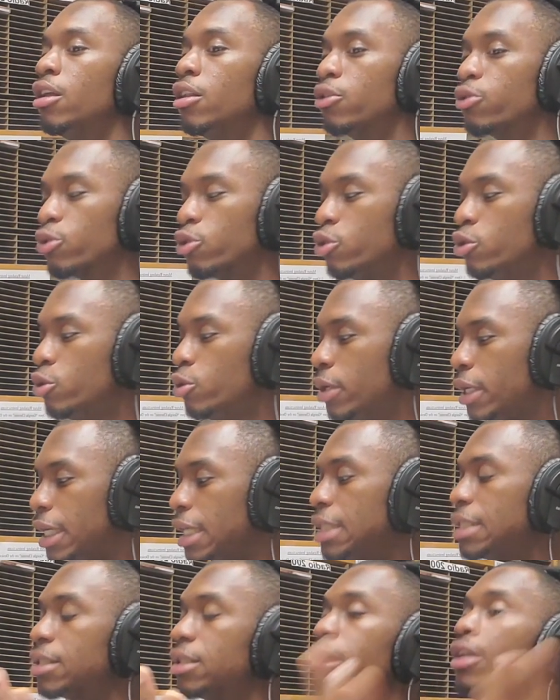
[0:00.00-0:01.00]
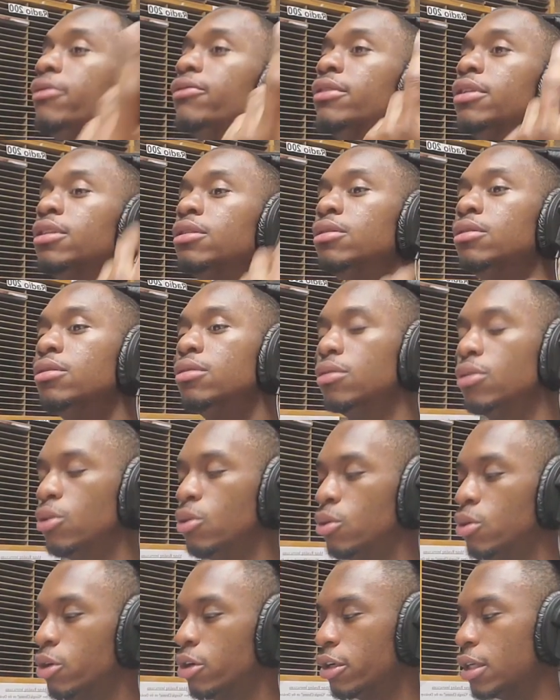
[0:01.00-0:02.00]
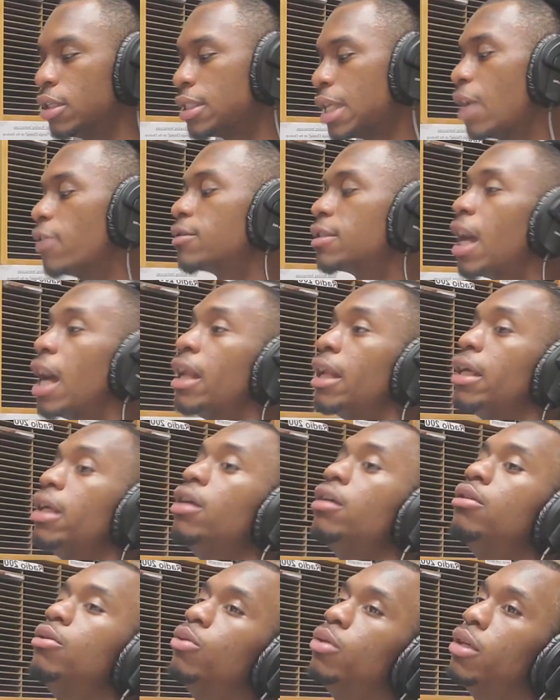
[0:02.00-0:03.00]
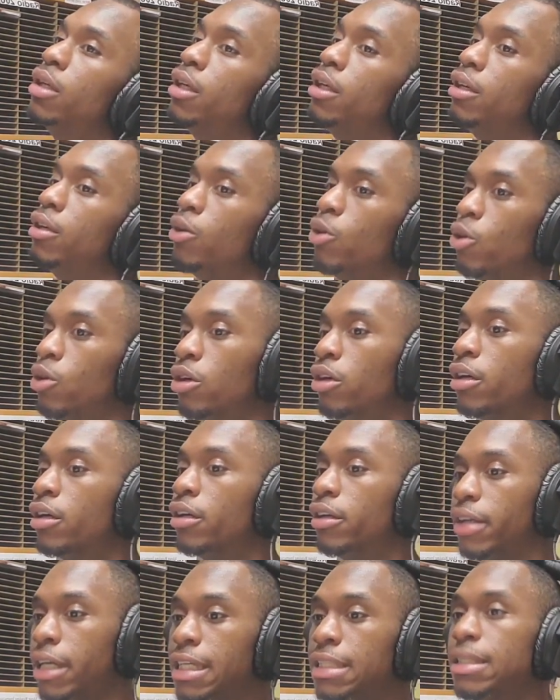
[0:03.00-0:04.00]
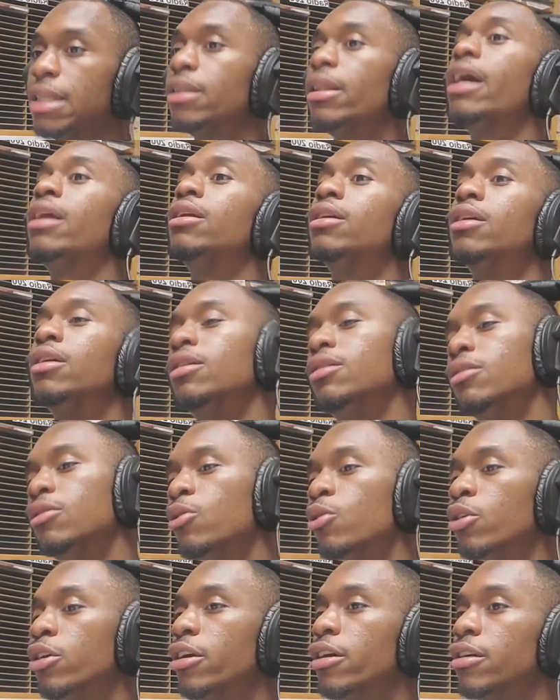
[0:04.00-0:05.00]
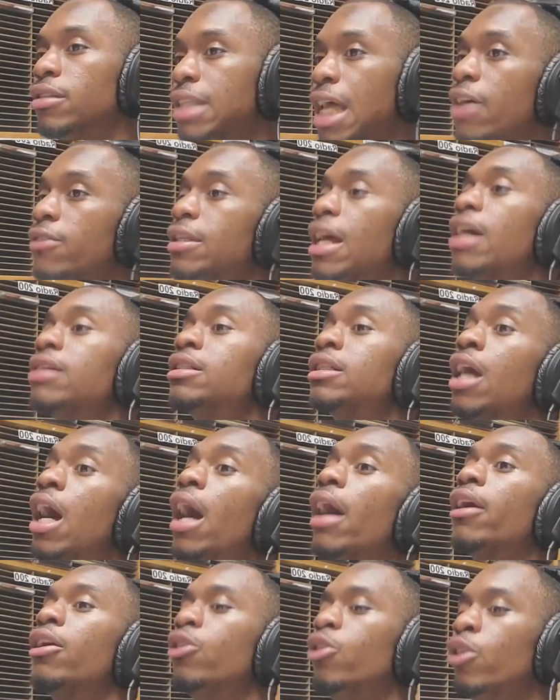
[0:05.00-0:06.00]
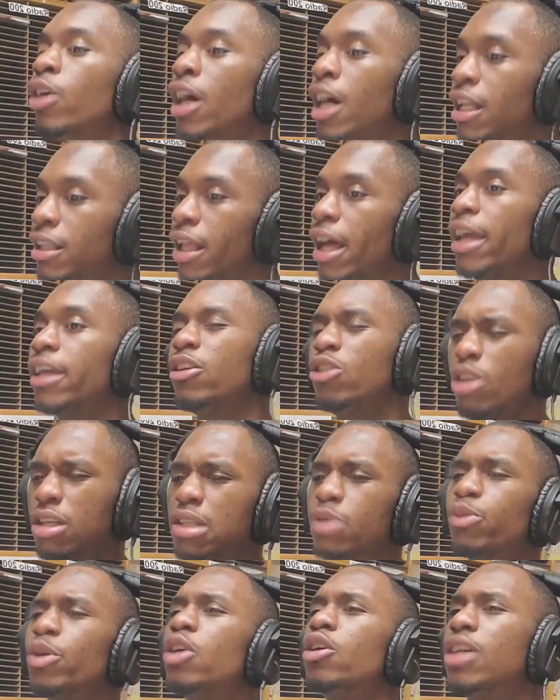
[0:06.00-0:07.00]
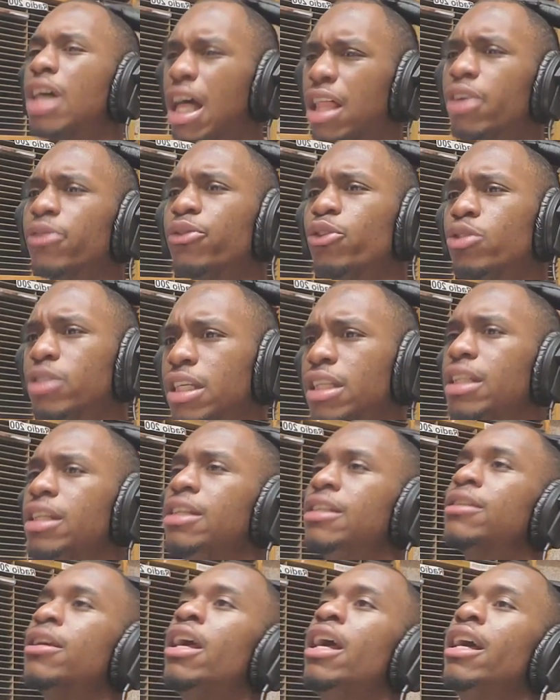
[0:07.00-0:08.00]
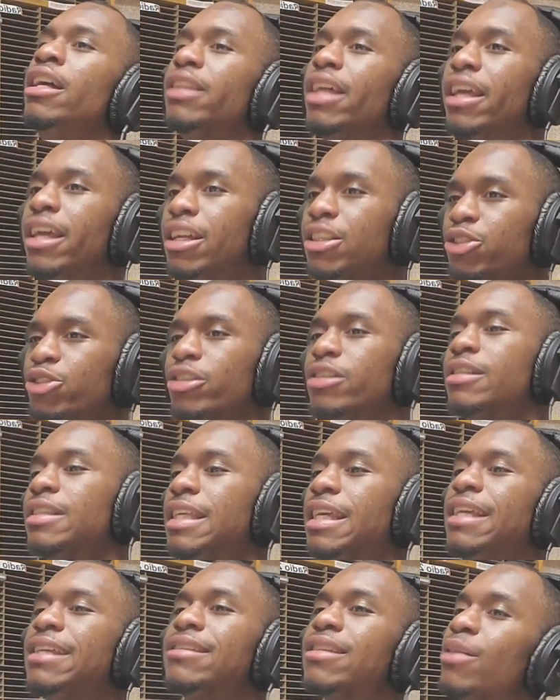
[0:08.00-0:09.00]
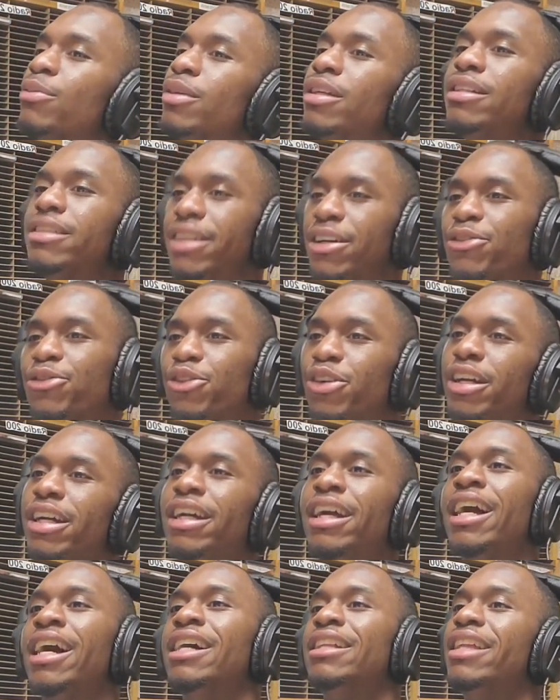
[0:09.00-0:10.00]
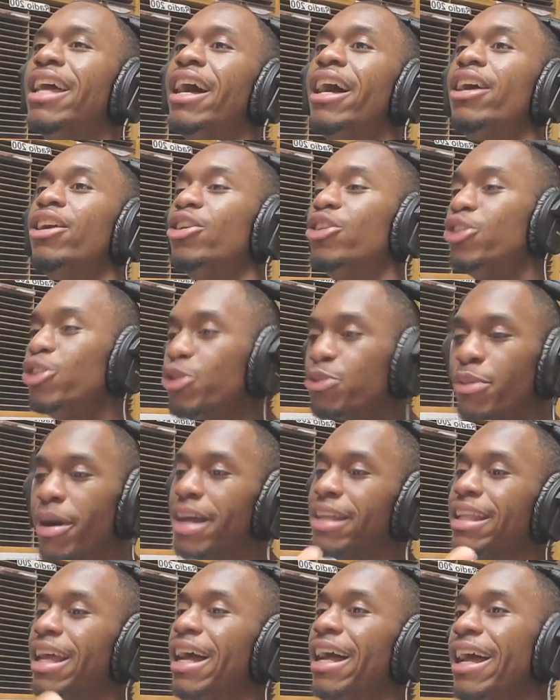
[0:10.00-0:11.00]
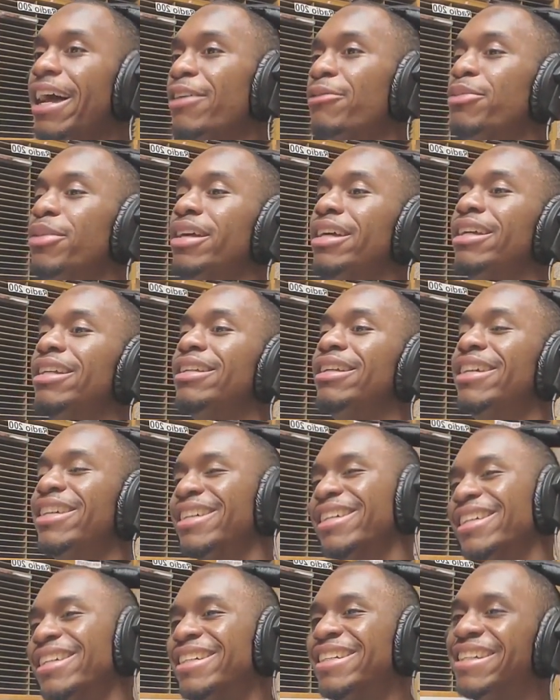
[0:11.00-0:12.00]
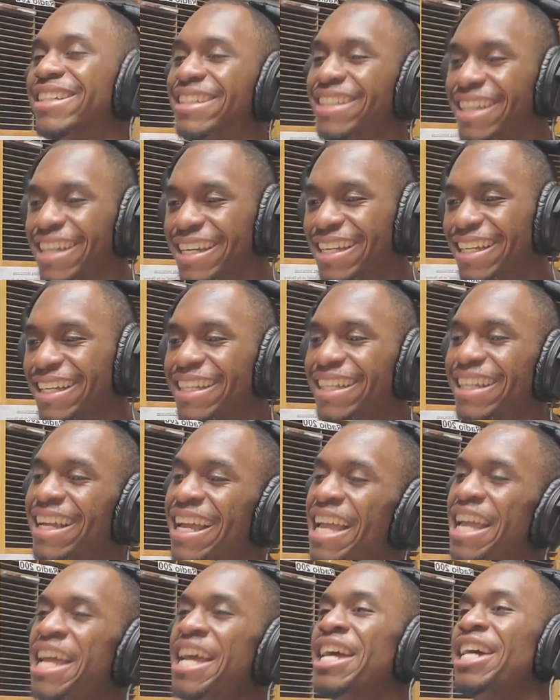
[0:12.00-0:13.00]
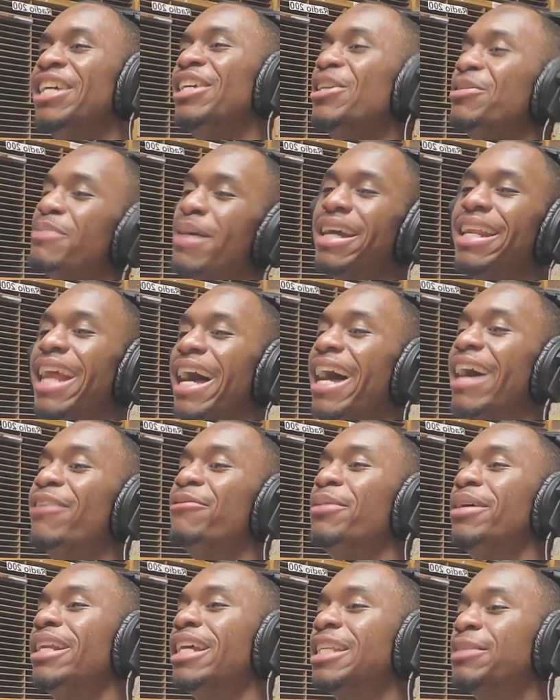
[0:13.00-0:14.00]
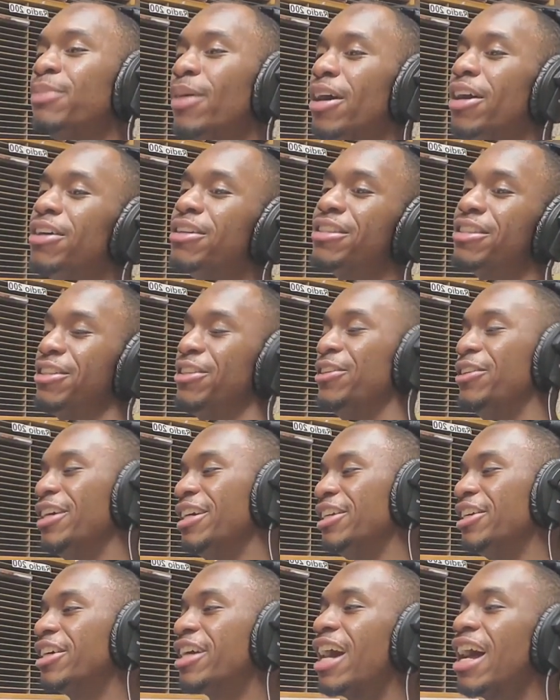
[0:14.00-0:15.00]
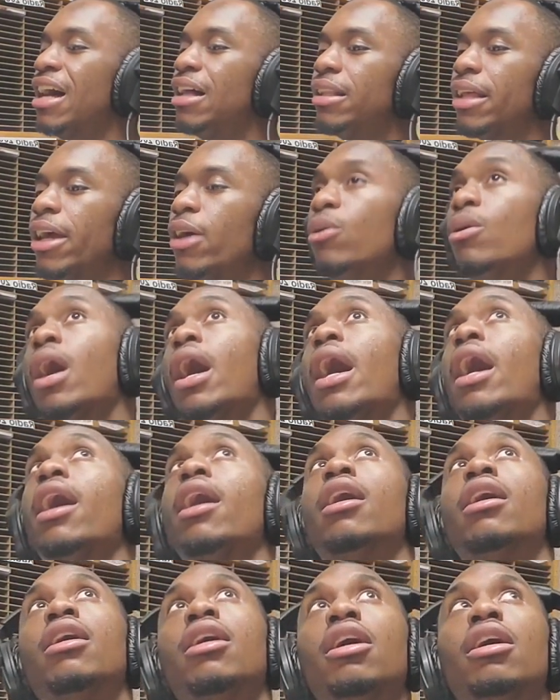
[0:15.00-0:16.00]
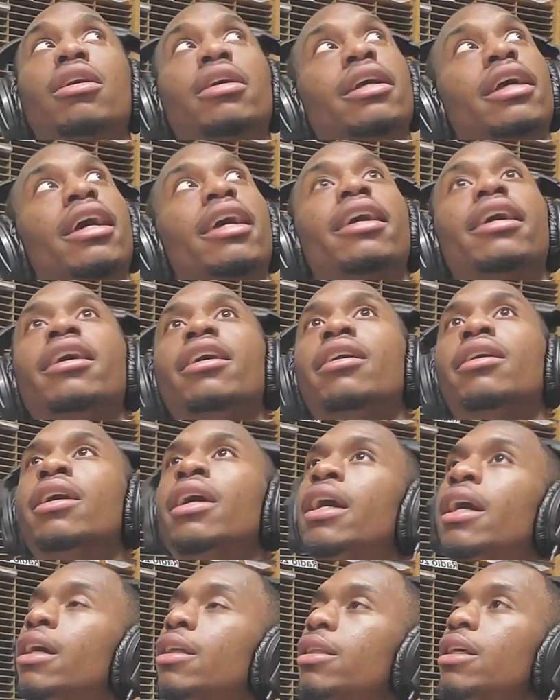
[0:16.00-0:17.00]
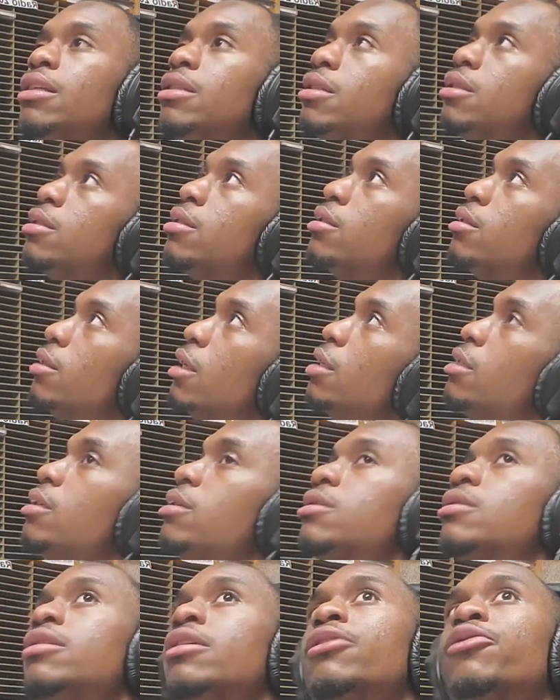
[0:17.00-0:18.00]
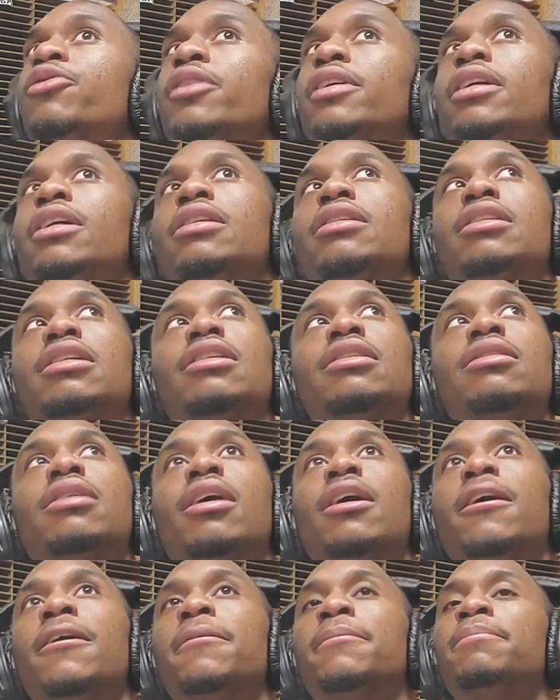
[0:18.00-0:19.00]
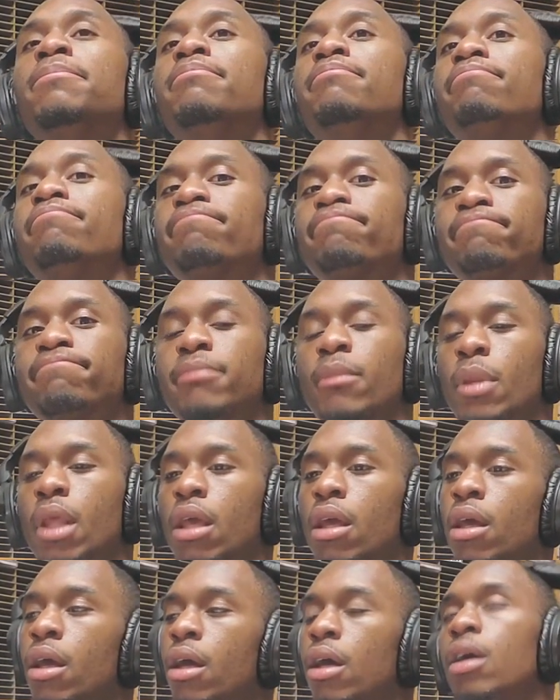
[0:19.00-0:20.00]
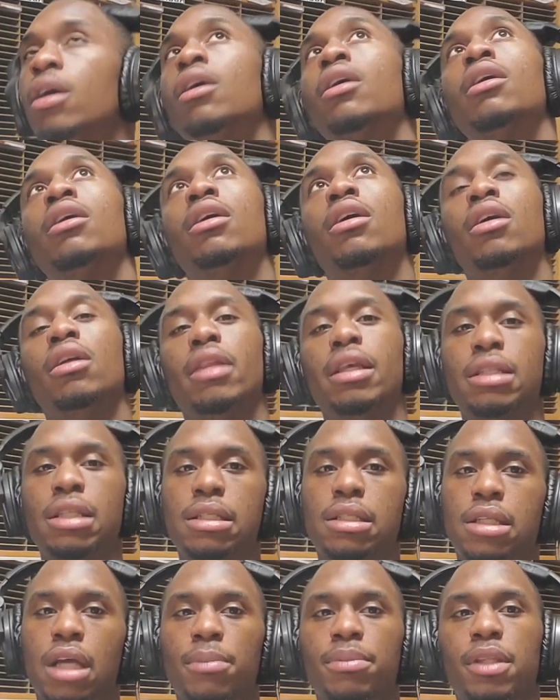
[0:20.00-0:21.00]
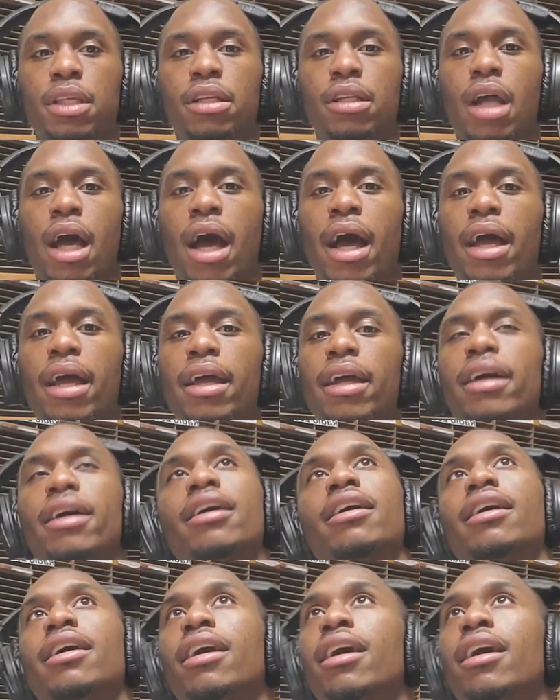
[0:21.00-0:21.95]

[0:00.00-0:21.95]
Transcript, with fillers: through East Cleveland or the south side of Inglewood, or East Atlanta, or south side Chicago. Like, you know, some real colorful cities. They get you to see something different that you might not have been, you might not have been exposed to. And you're kind of like, wow, okay, this is, this is different. This is, um, this is something I,